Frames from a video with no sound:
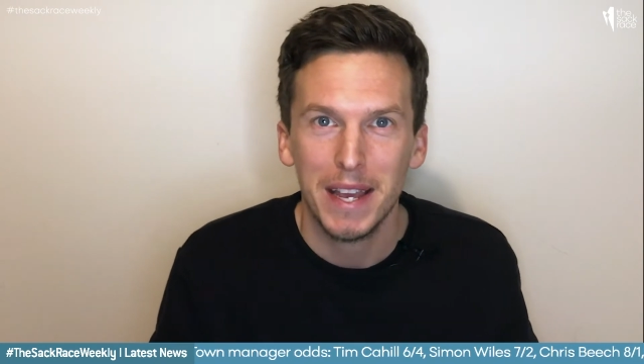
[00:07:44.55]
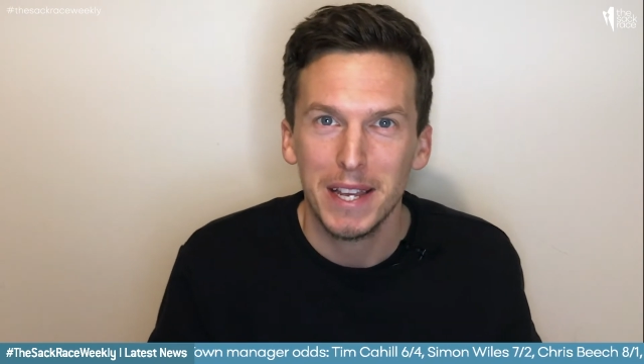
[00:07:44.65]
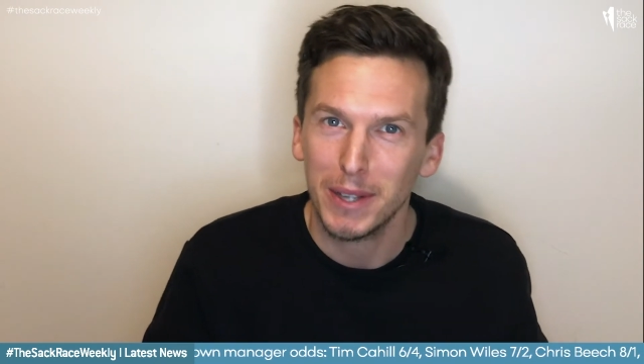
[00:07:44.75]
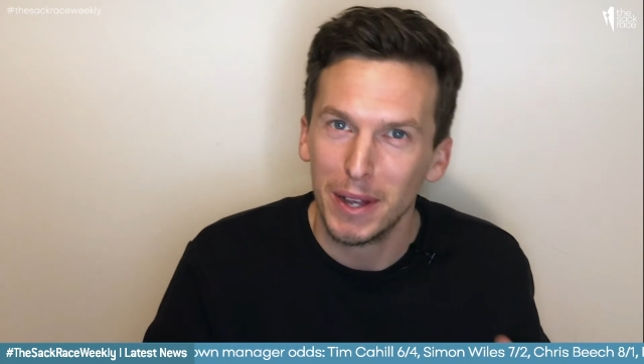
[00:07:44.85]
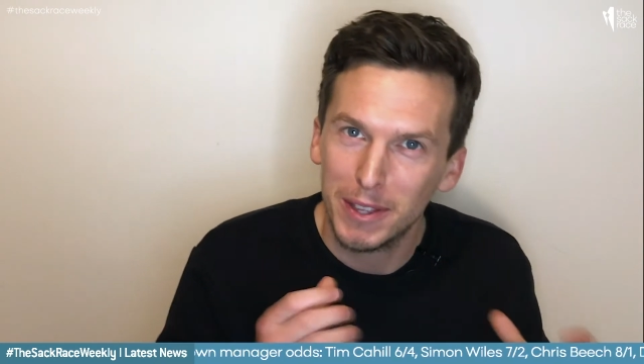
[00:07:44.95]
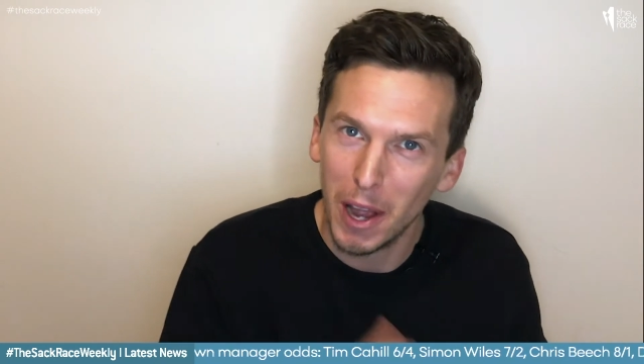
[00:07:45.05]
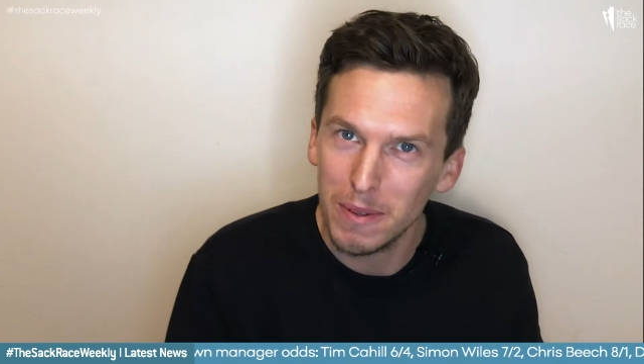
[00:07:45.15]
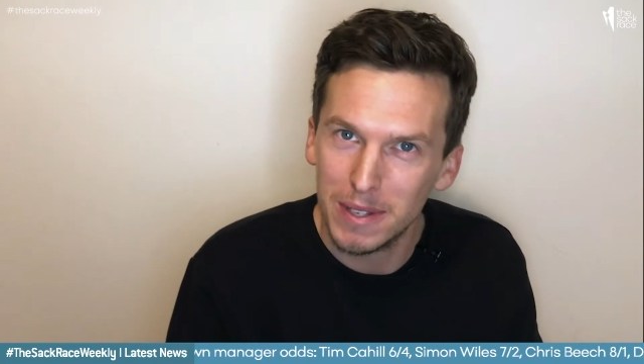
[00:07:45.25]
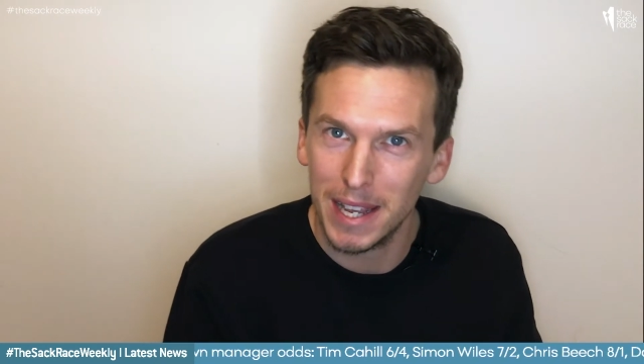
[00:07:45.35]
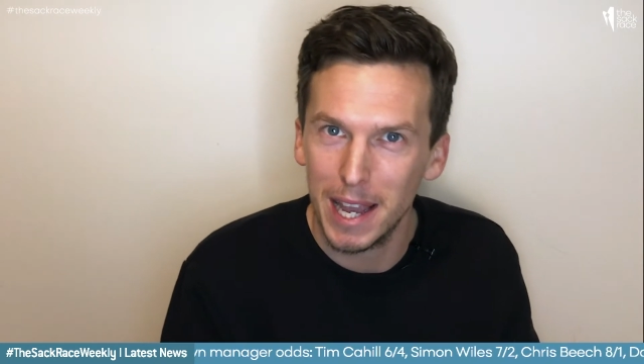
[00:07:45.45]
So I
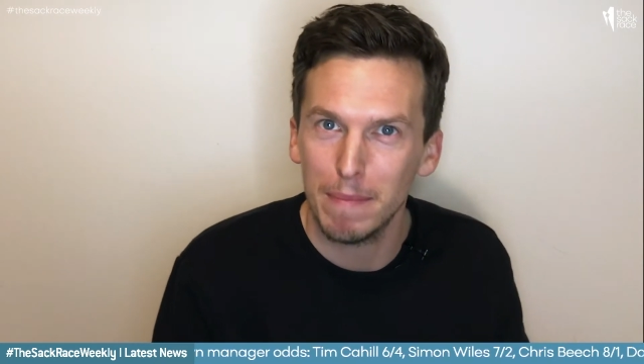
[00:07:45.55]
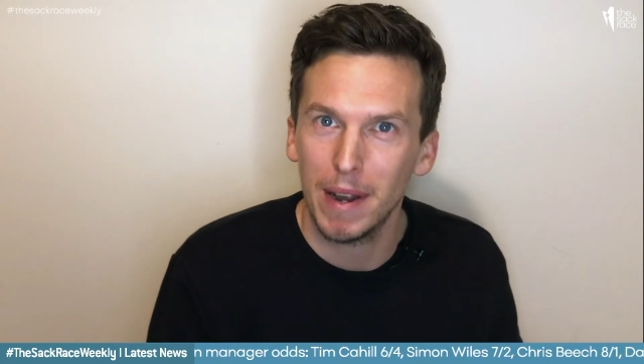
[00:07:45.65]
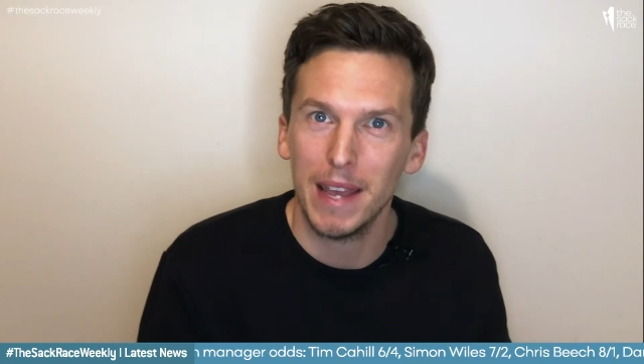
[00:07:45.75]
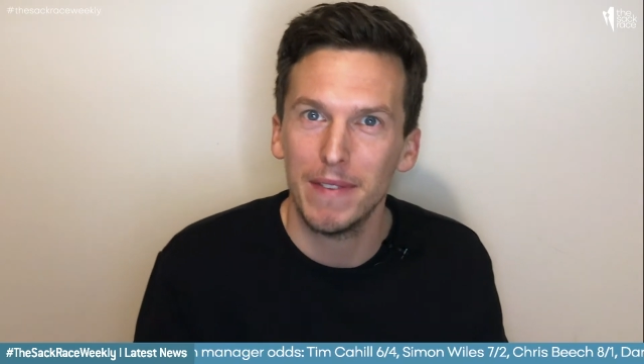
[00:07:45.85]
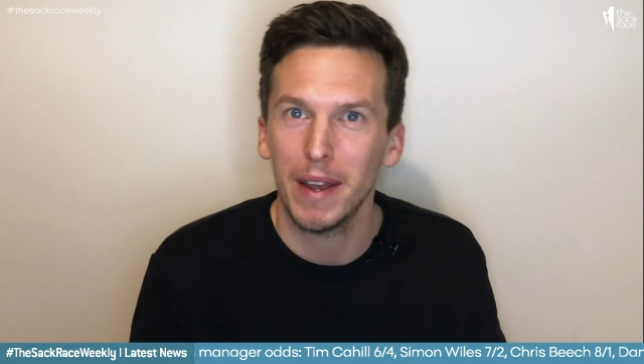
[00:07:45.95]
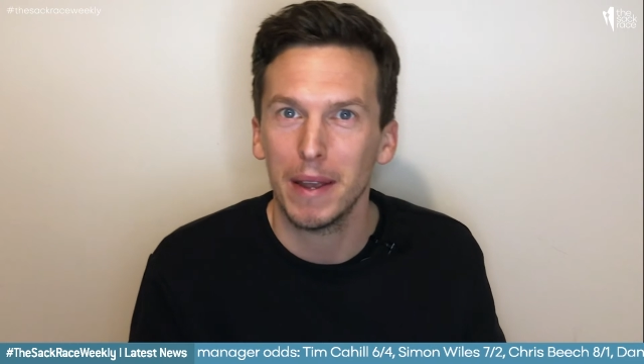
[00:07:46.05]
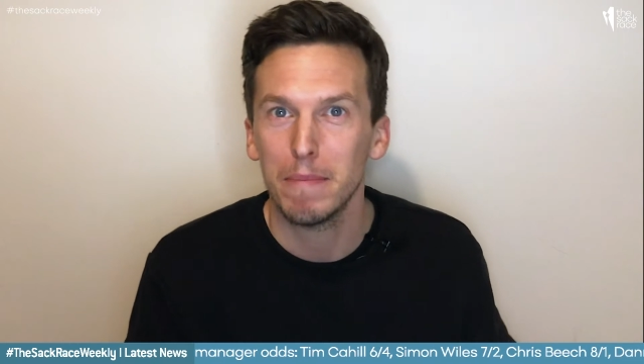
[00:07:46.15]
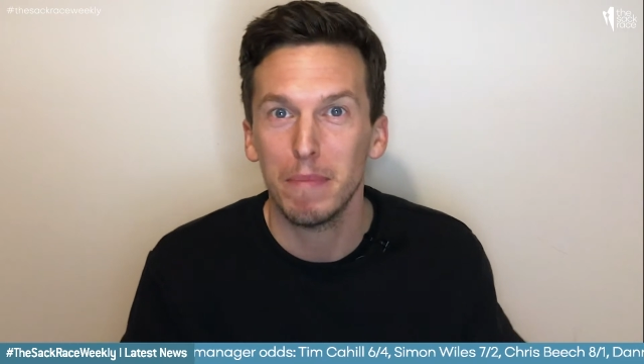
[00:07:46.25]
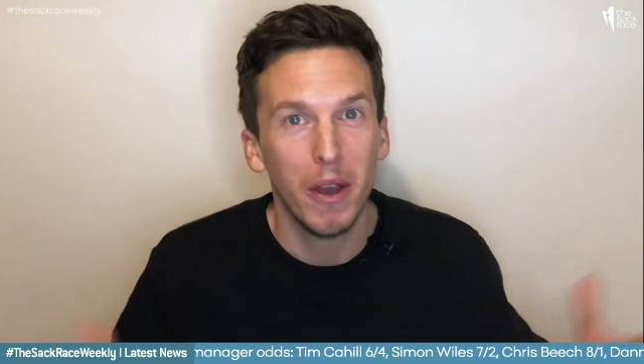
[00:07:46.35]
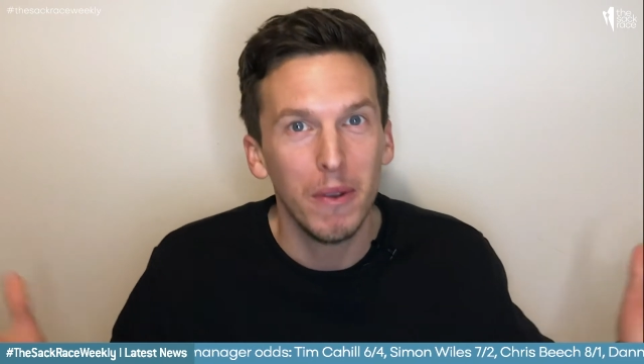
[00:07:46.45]
don't see him leaving,
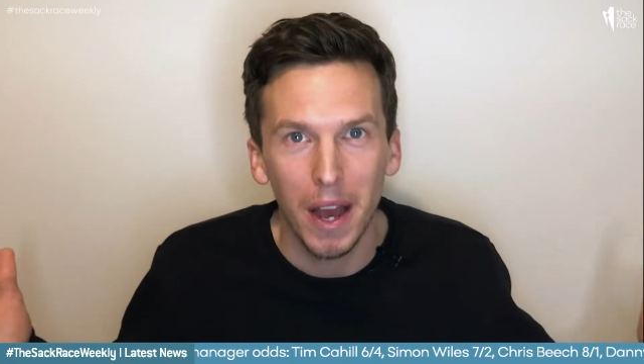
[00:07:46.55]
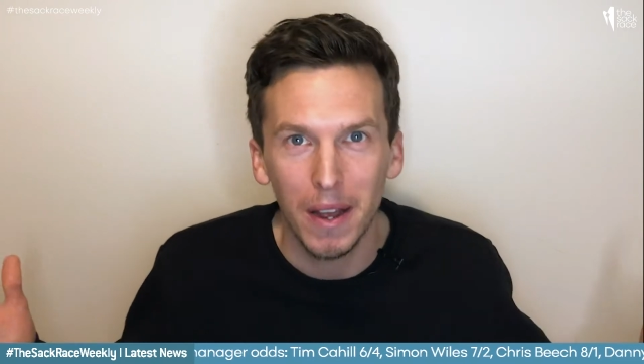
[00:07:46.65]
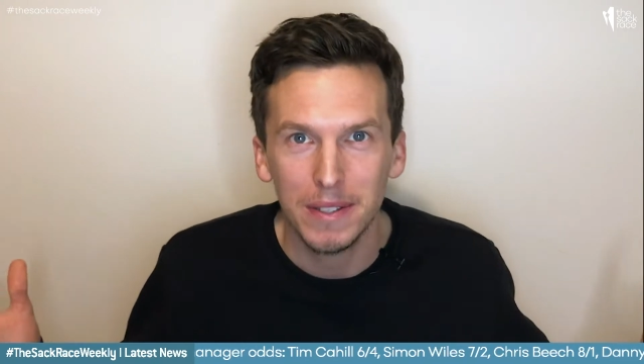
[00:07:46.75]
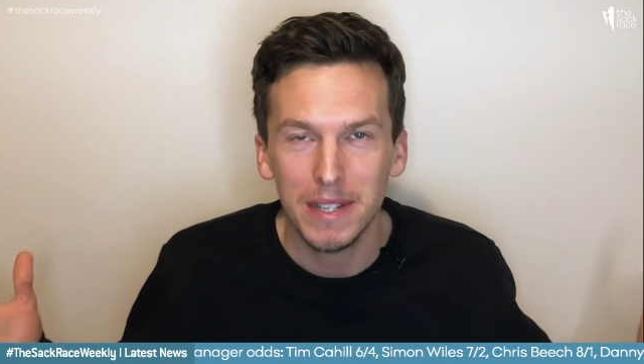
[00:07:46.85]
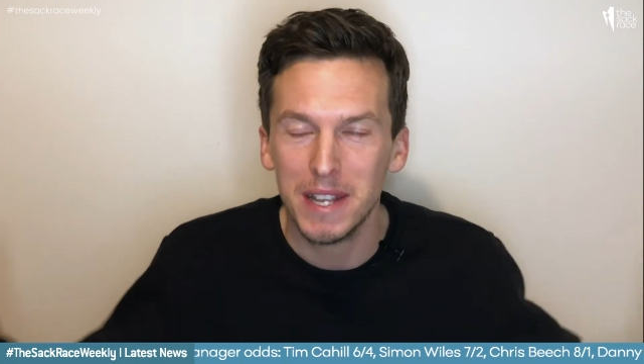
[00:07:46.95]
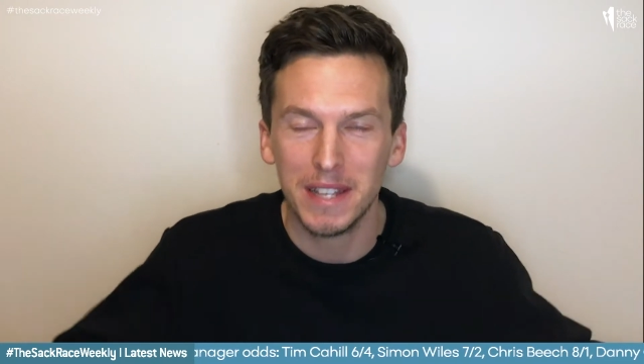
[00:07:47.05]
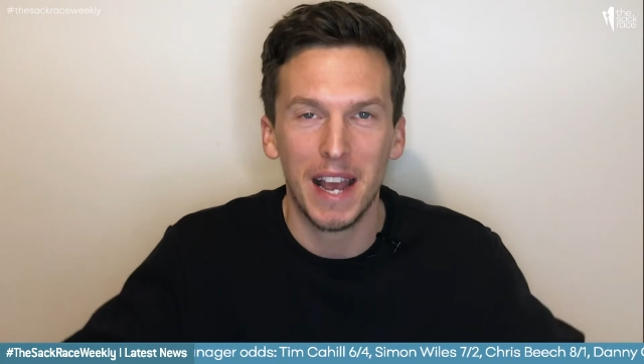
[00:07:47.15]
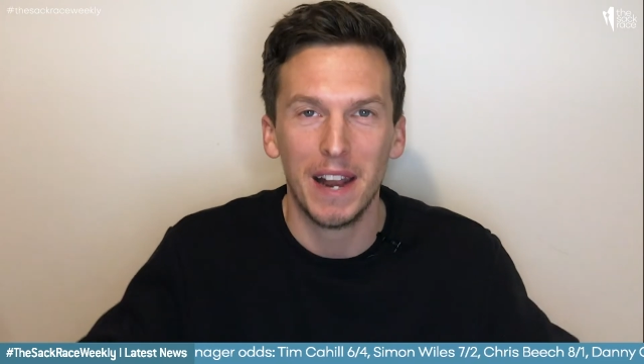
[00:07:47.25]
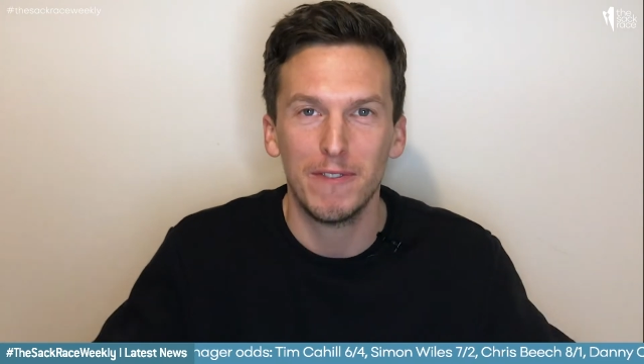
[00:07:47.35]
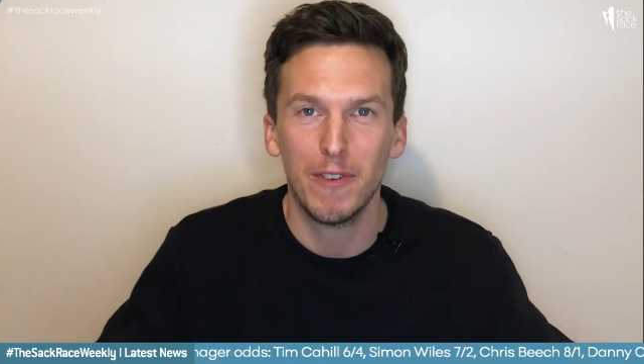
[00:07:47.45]
but who knows? This is
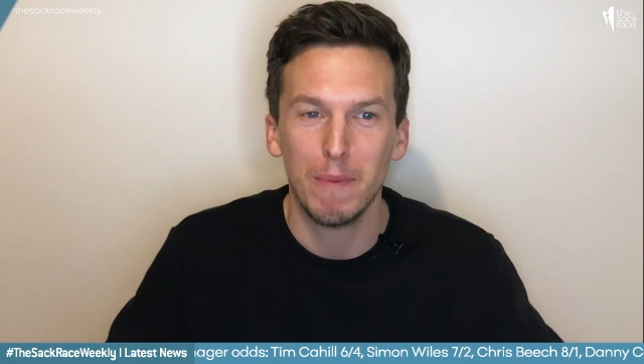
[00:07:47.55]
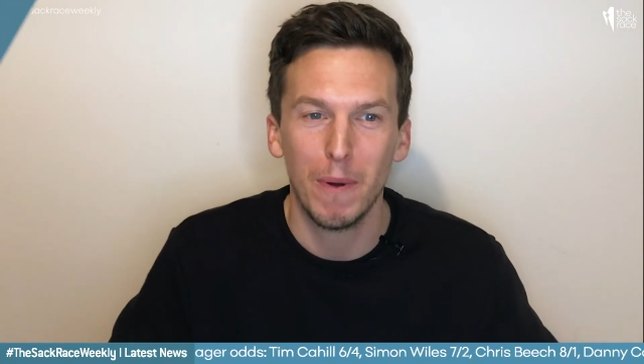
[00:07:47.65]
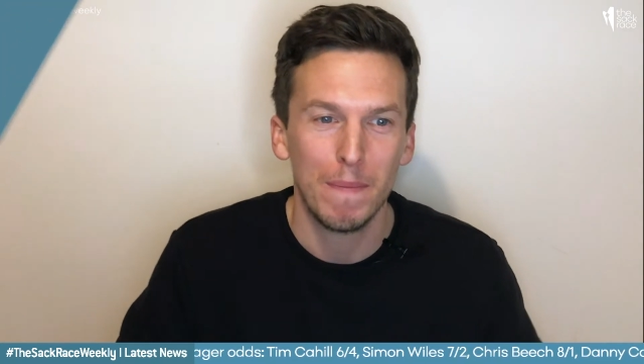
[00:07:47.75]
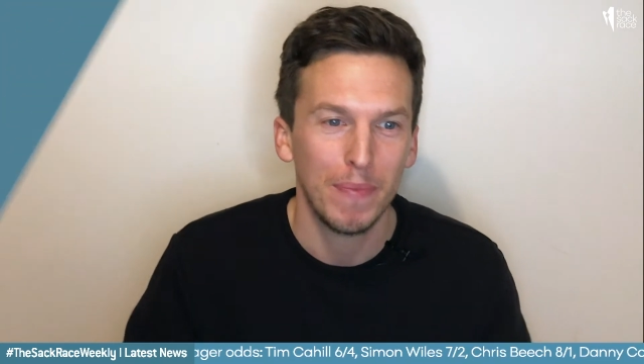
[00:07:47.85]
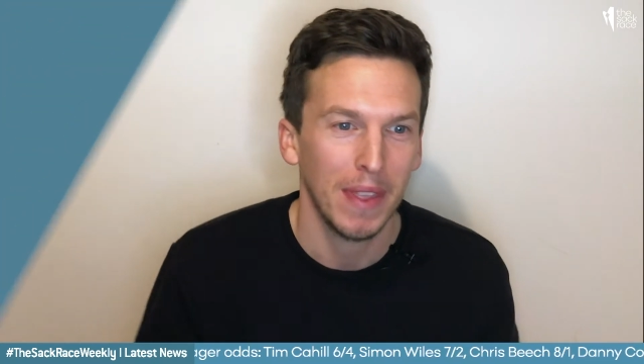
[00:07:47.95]
Italian football.